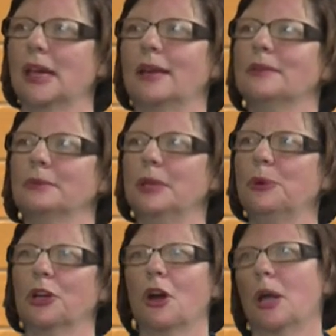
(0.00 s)
Yeah. We
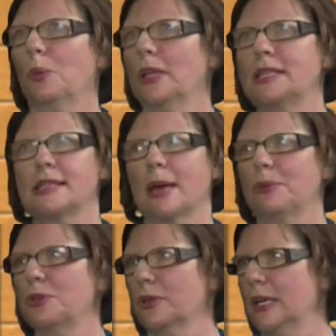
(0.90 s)
work on what the
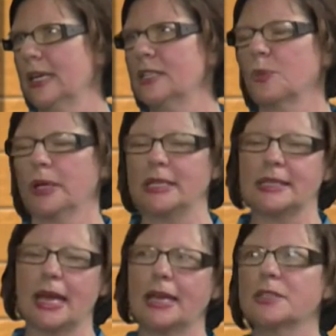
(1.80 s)
saboteur is, what he
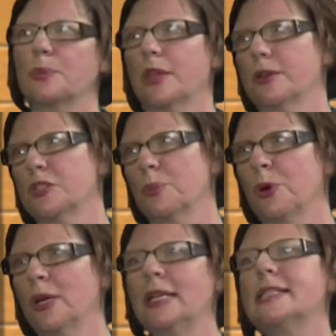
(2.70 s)
says, whether it's
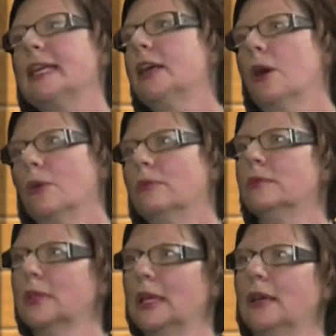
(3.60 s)
important. It's ego,
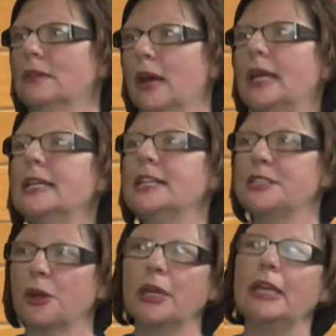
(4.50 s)
right? It's
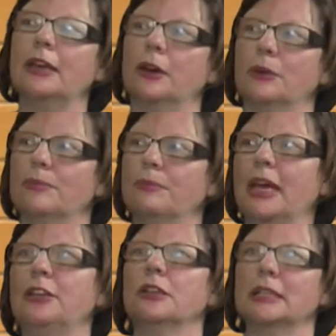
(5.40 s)
your ego.
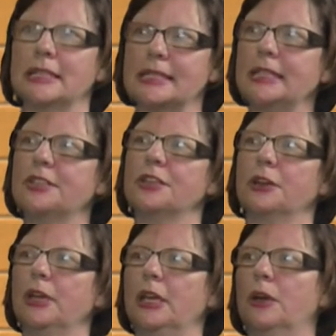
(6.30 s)
And you're listening to your
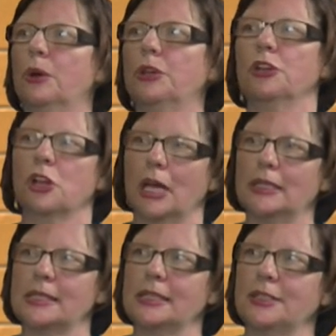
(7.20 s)
ego, you're not
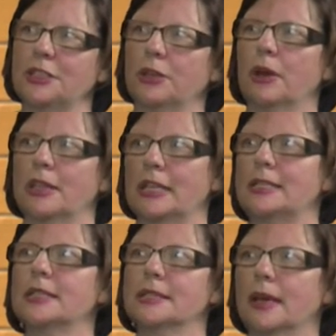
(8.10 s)
listening to your
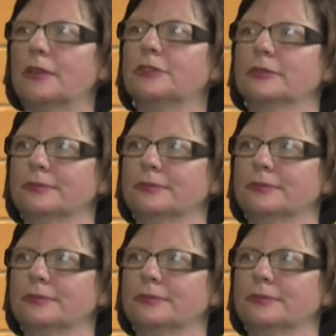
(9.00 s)
authentic self.